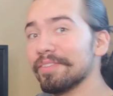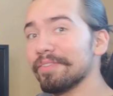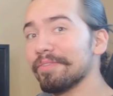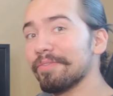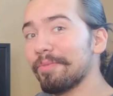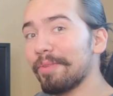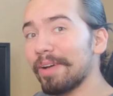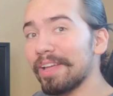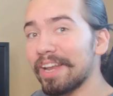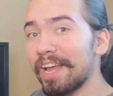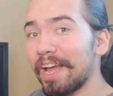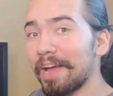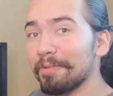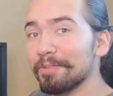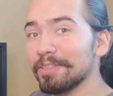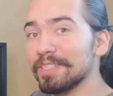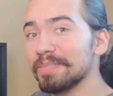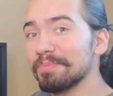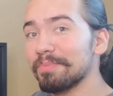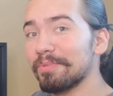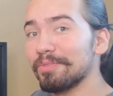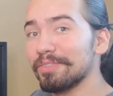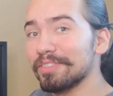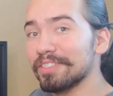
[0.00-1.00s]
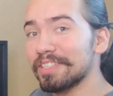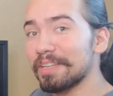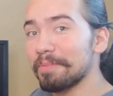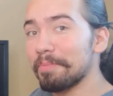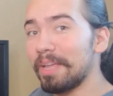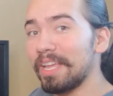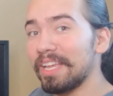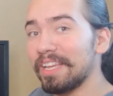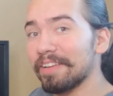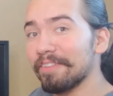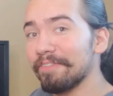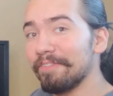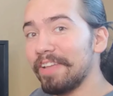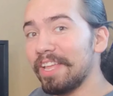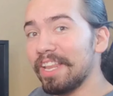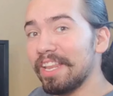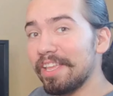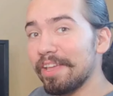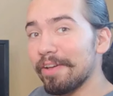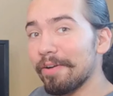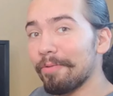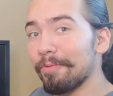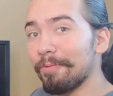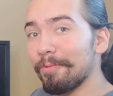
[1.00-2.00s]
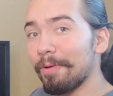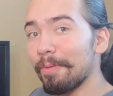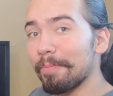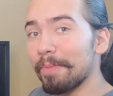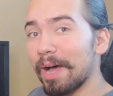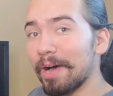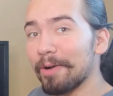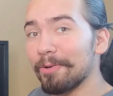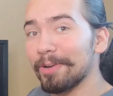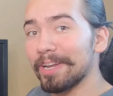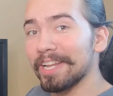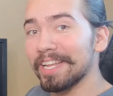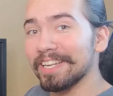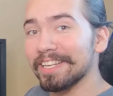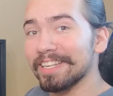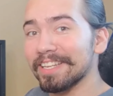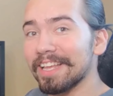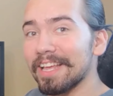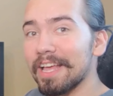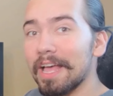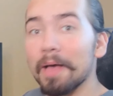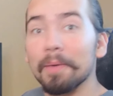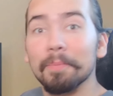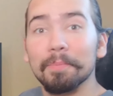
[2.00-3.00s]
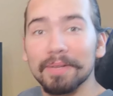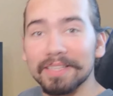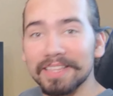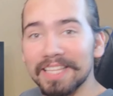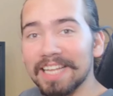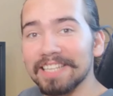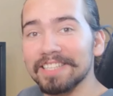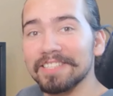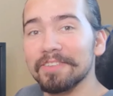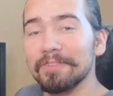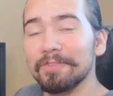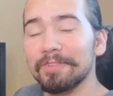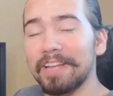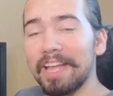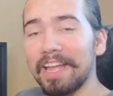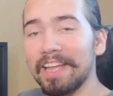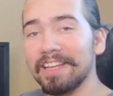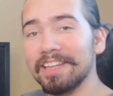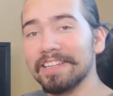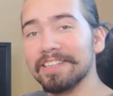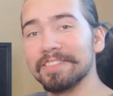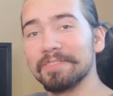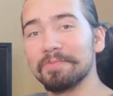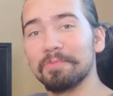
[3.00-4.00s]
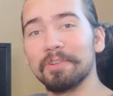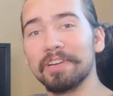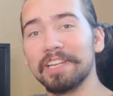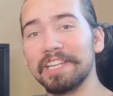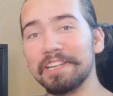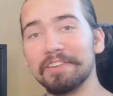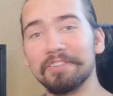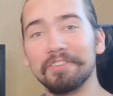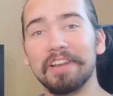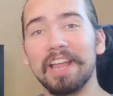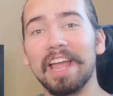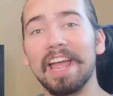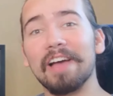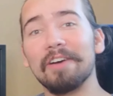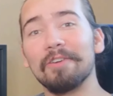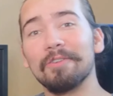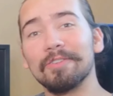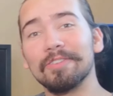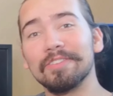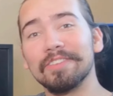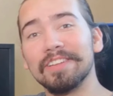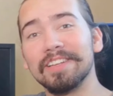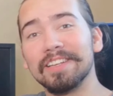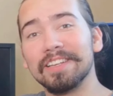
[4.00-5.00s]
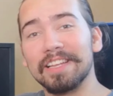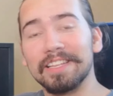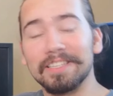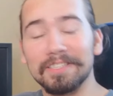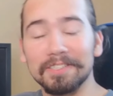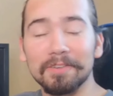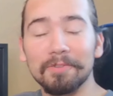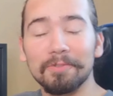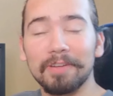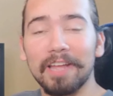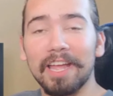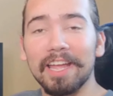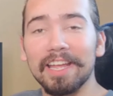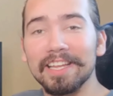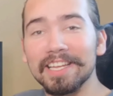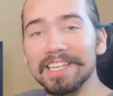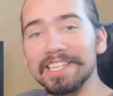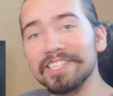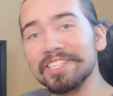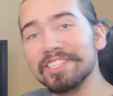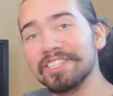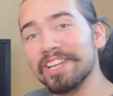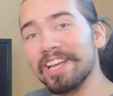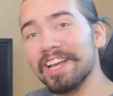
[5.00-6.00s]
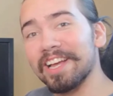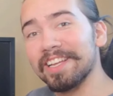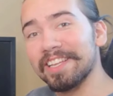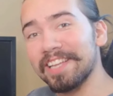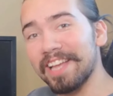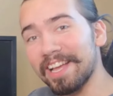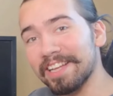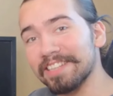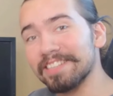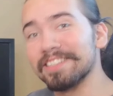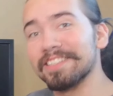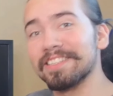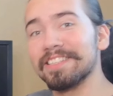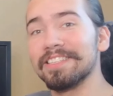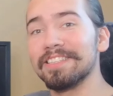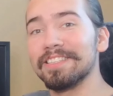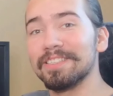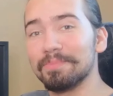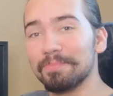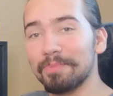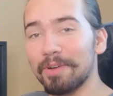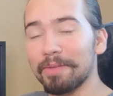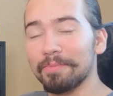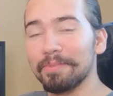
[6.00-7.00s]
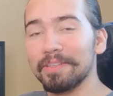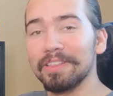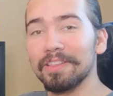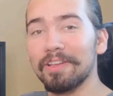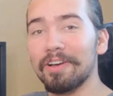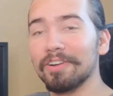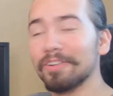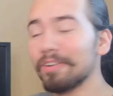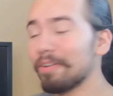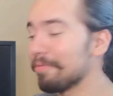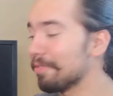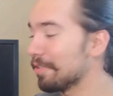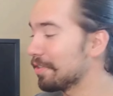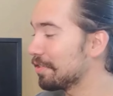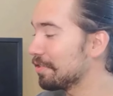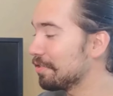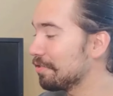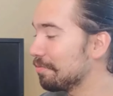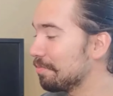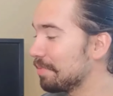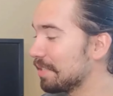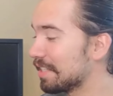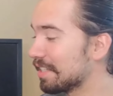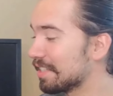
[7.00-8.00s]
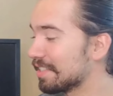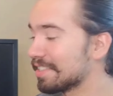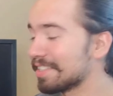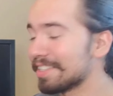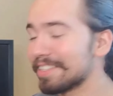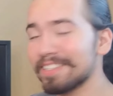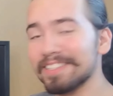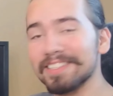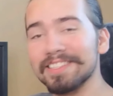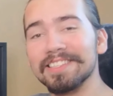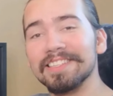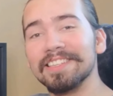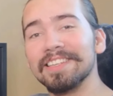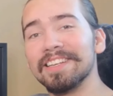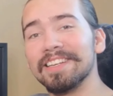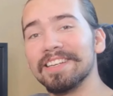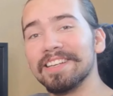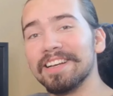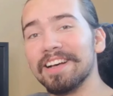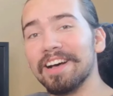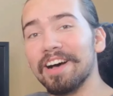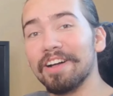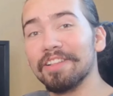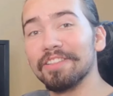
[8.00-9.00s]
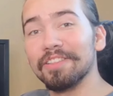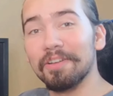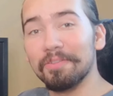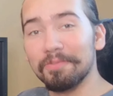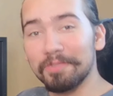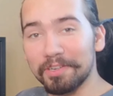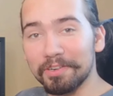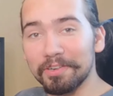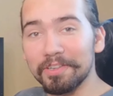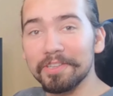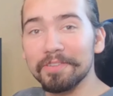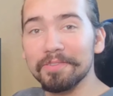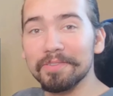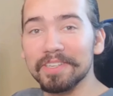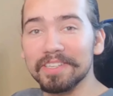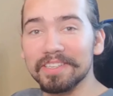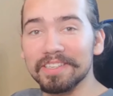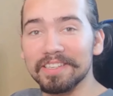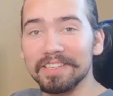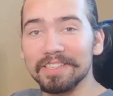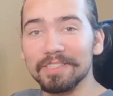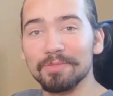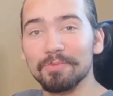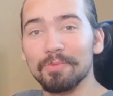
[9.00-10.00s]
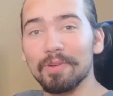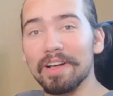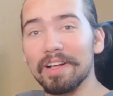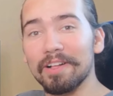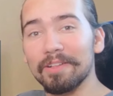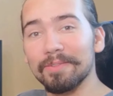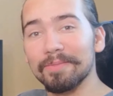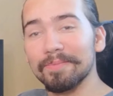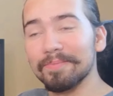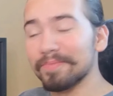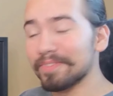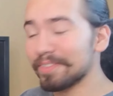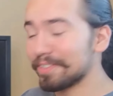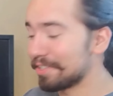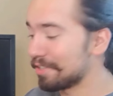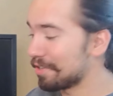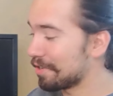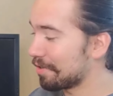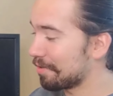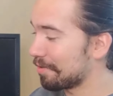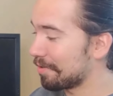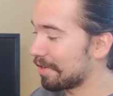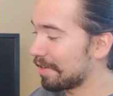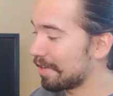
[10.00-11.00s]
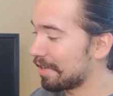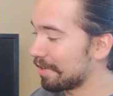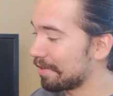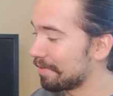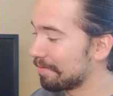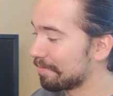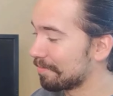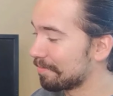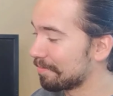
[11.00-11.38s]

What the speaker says: of when I was supposed to make a video about it. But that's okay, because we're here now. It's okay-ish, I guess. This is probably long overdue because it's a loaner unit as well. So,